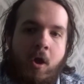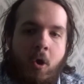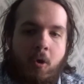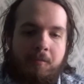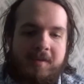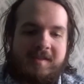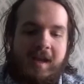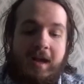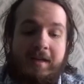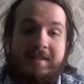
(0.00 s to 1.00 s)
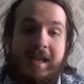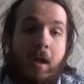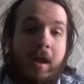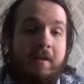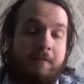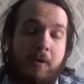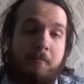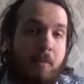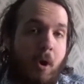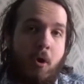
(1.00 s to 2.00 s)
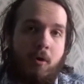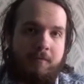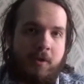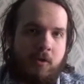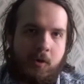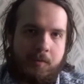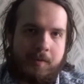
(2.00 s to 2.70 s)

Humberside even more of a hub.